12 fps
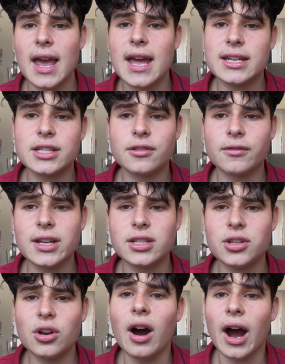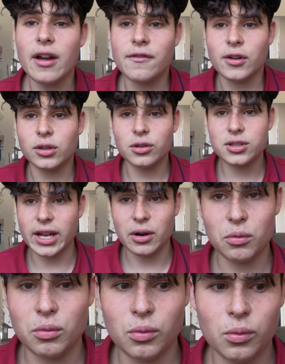and he's the reason your iPhone looks like,
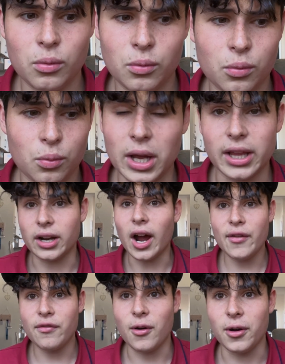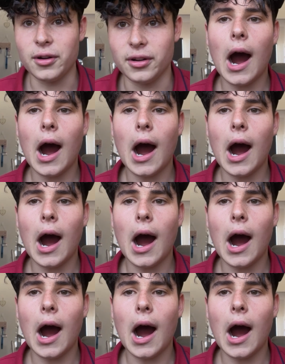well, an iPhone.